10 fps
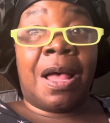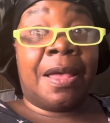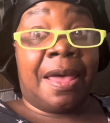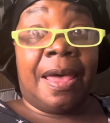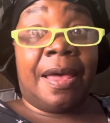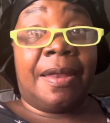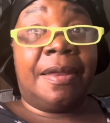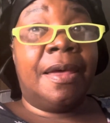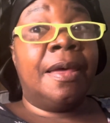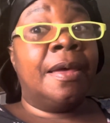
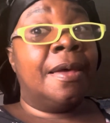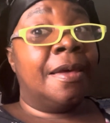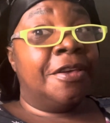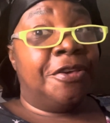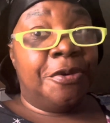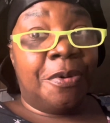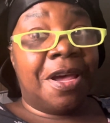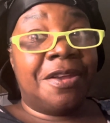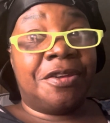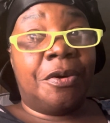again, you
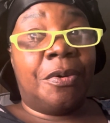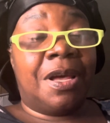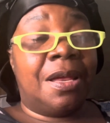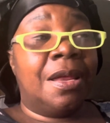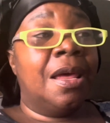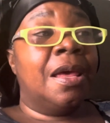can do it.